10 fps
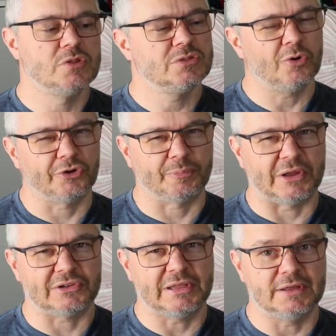Not
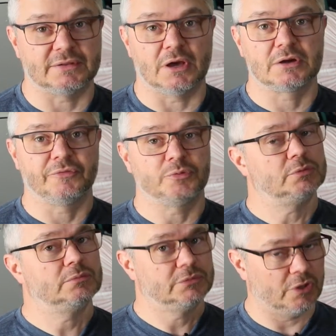especially. Is it
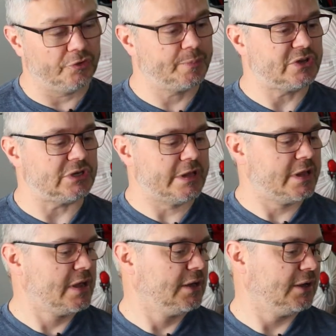uncomfortable? Not especially.
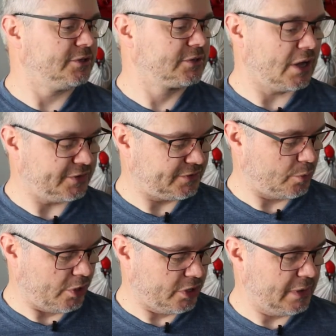It's kind of
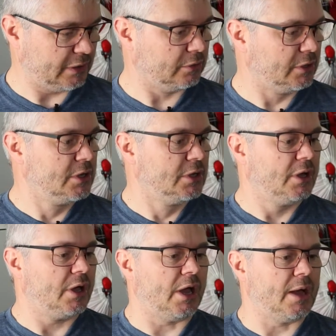somewhere in the middle.
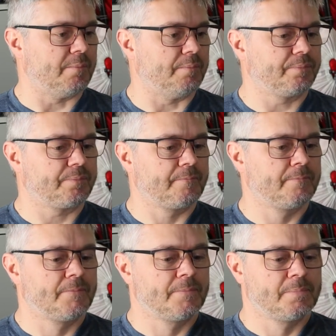Um,
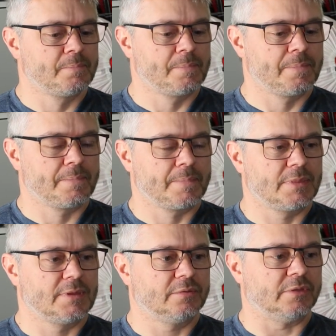
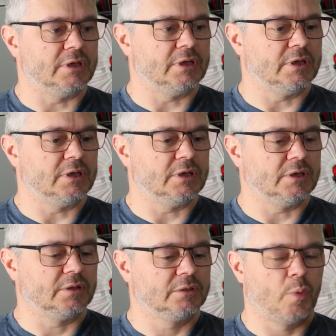
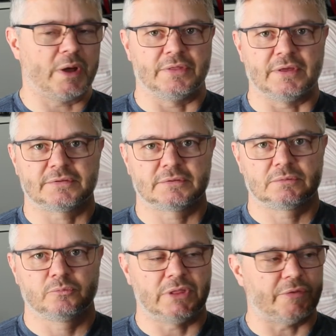the the weight of this,
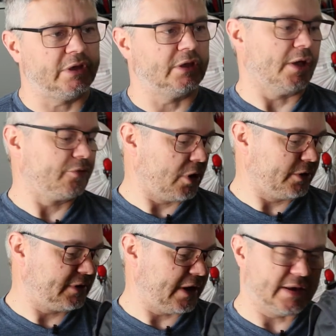with everything in that I've
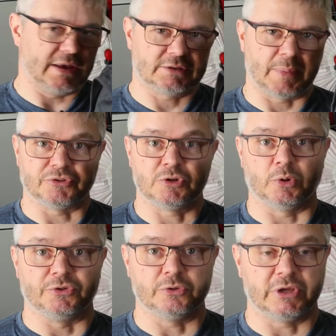got today, is about
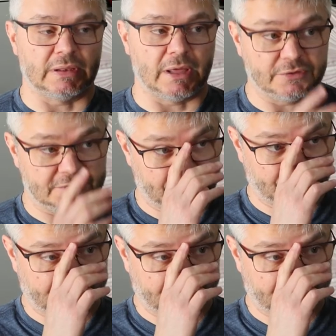2.2 kilos.